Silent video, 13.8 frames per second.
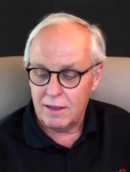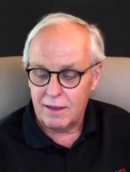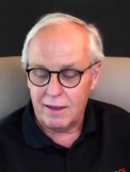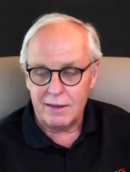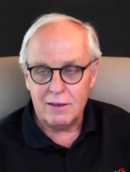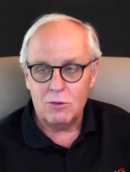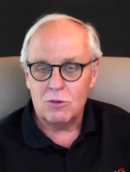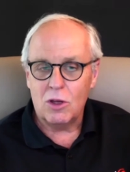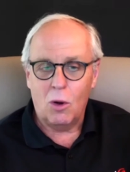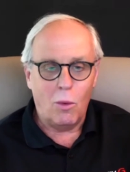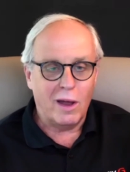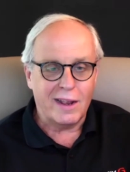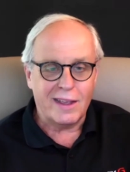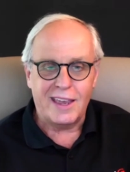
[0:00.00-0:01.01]
and you
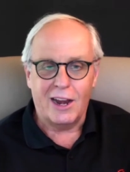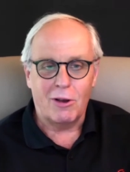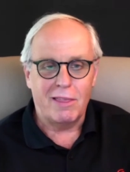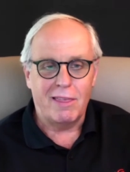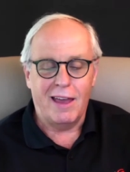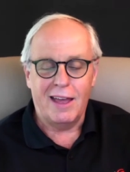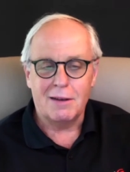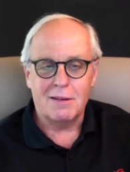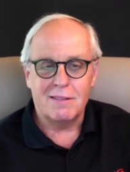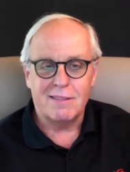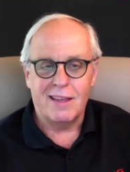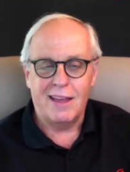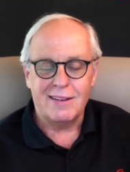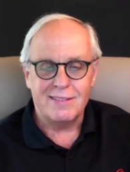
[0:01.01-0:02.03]
don't want to carry that
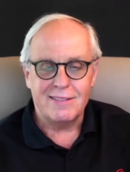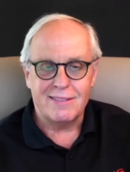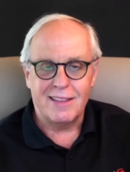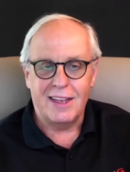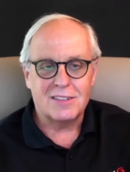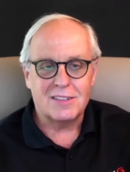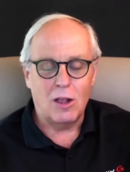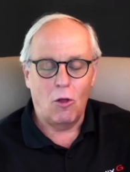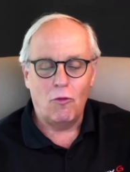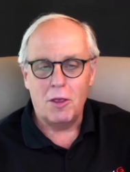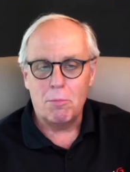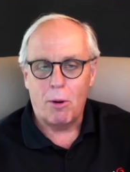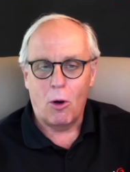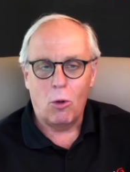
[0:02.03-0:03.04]

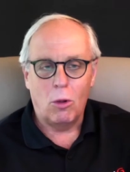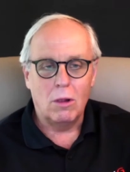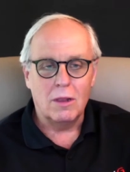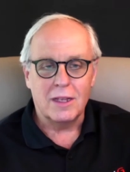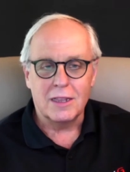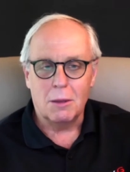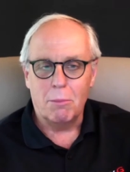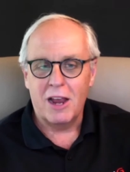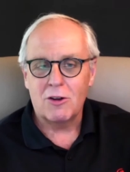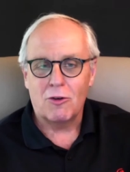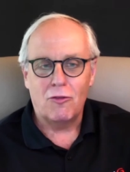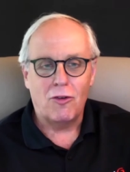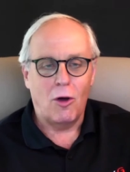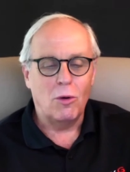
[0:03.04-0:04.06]
selfie pole and the
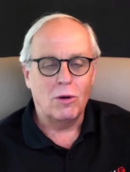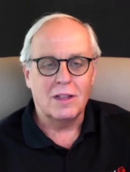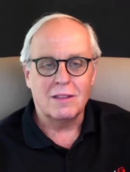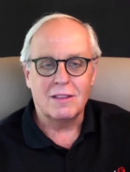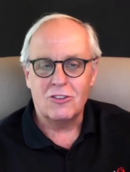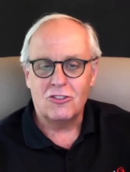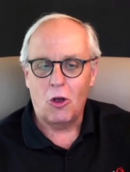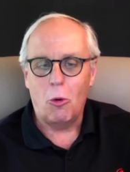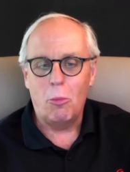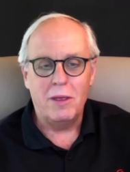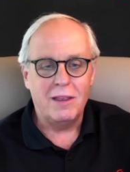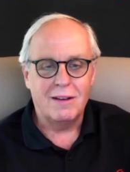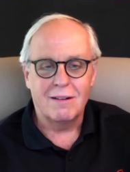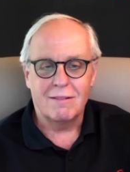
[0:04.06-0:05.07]
microphone and the
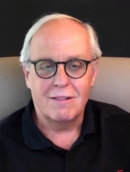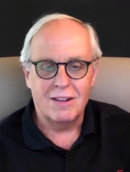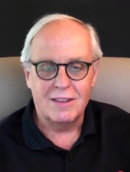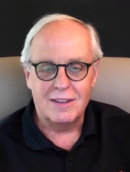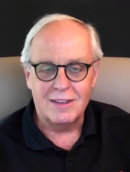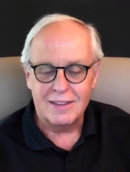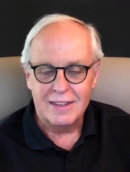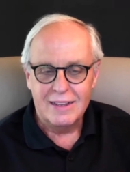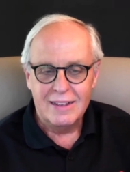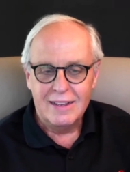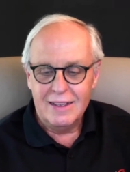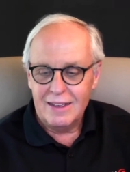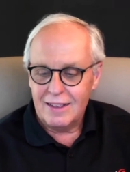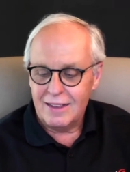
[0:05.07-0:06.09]
Joby Gorilla,
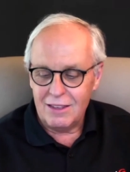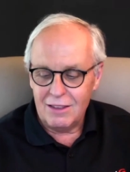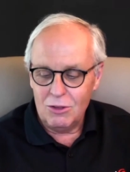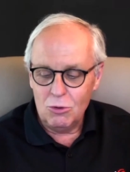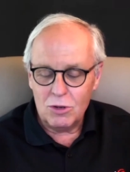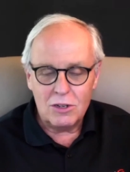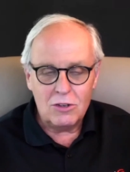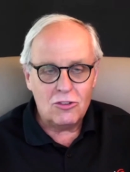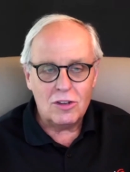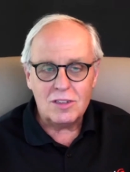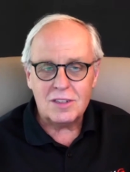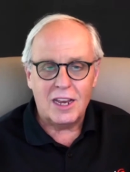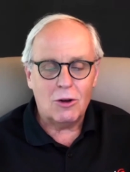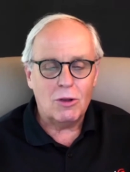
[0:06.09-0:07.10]
you can
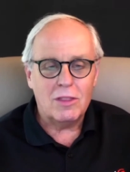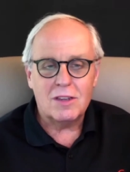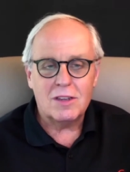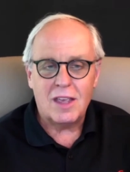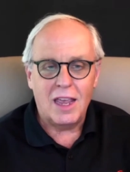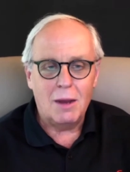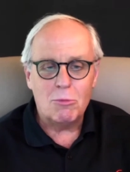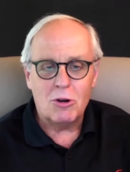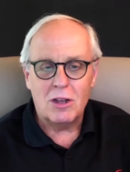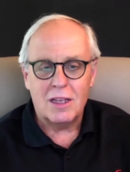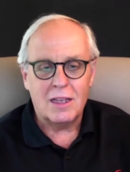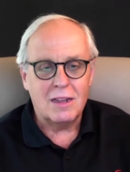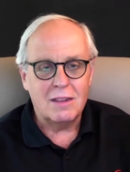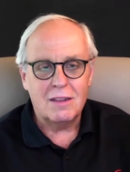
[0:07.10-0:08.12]
just carry this
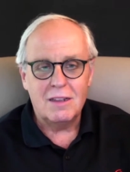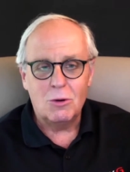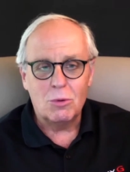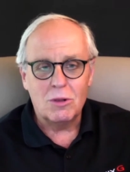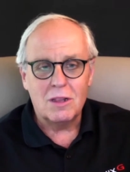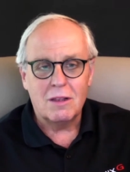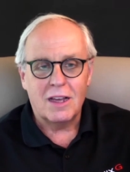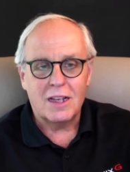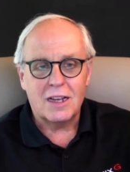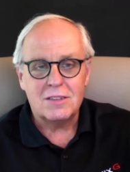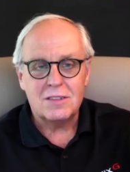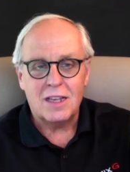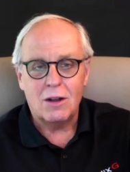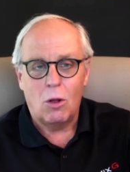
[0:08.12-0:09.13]
camera and literally, like I
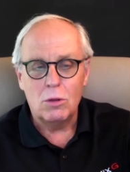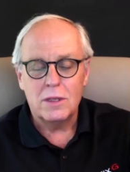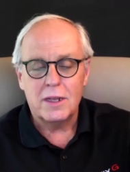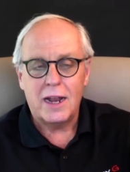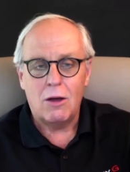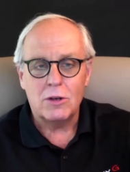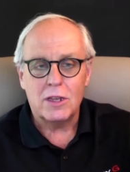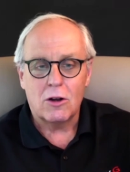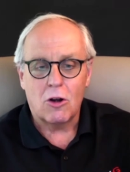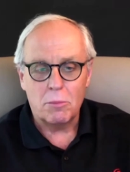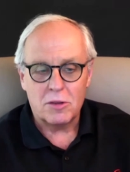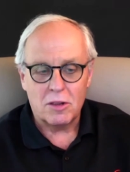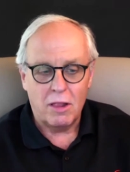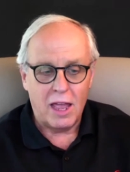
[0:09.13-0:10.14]
said, hold it out at
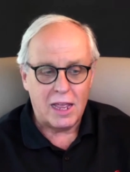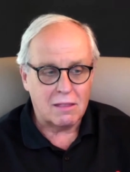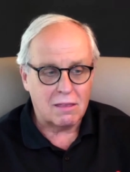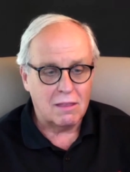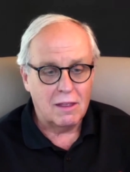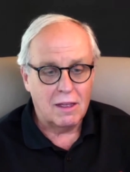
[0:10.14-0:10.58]
arm's length.